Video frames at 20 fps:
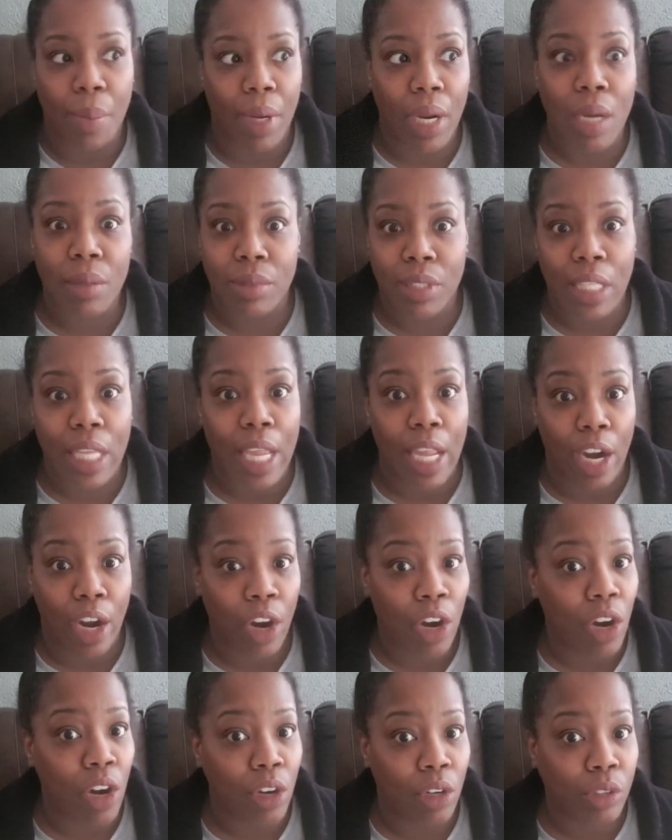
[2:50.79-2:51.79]
But I'm saying
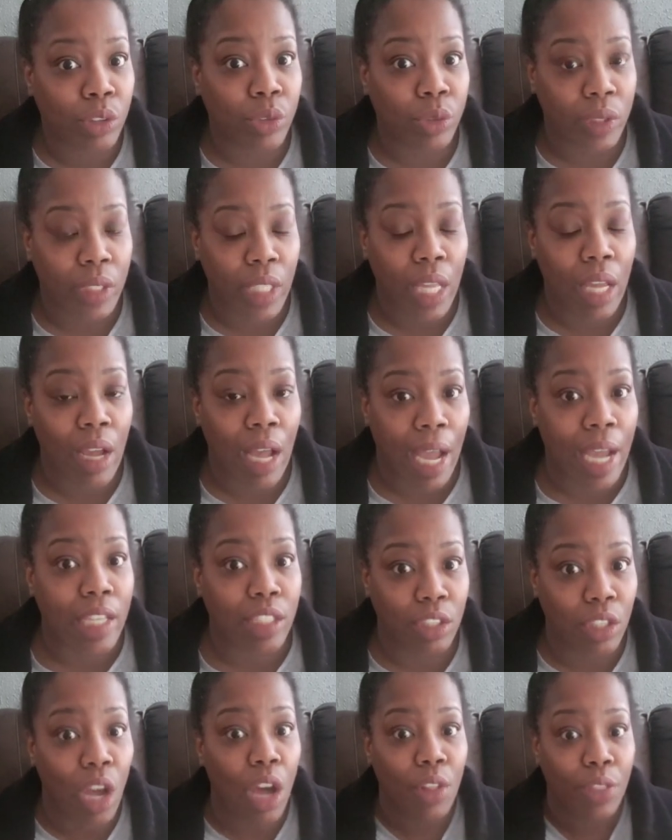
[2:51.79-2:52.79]
her ultrasound, I
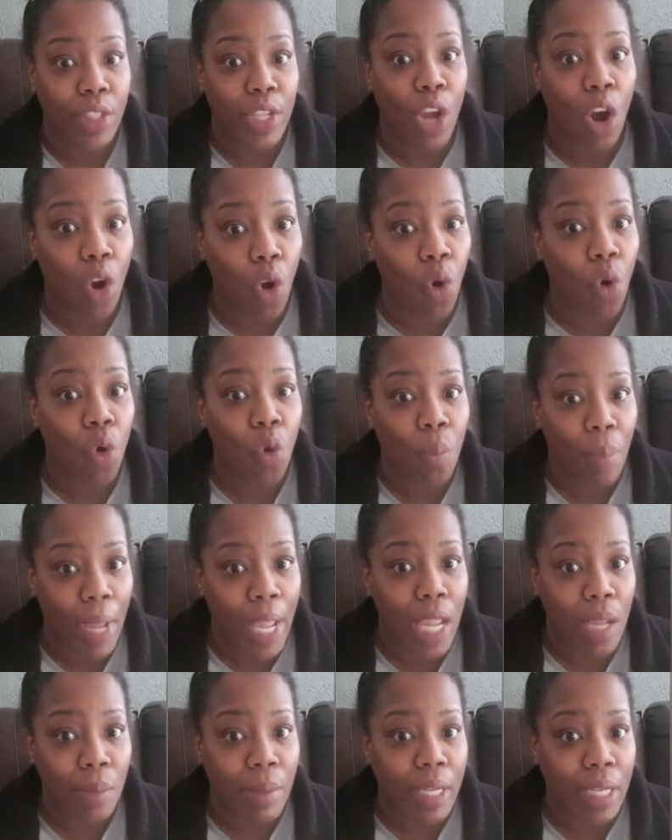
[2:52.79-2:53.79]
saw the whole
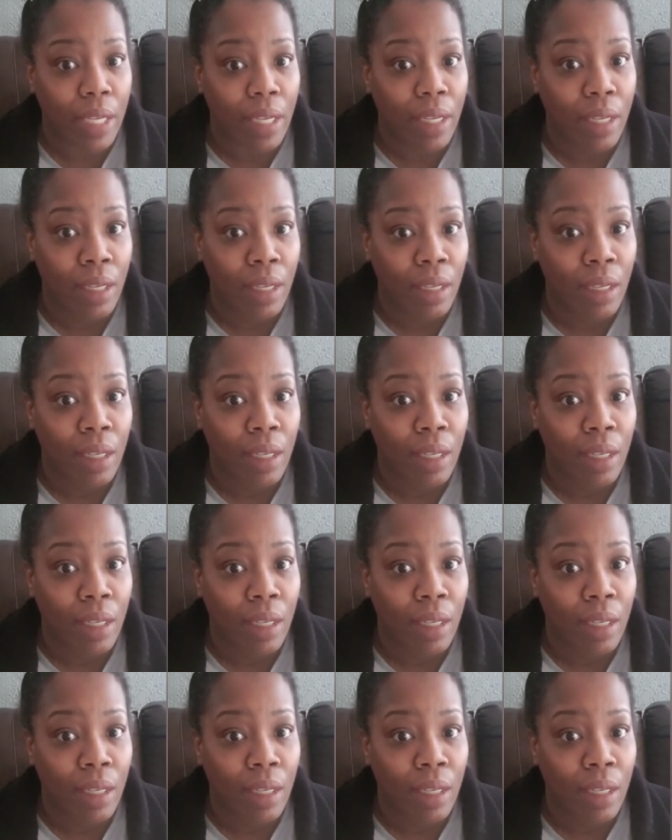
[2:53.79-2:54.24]
baby.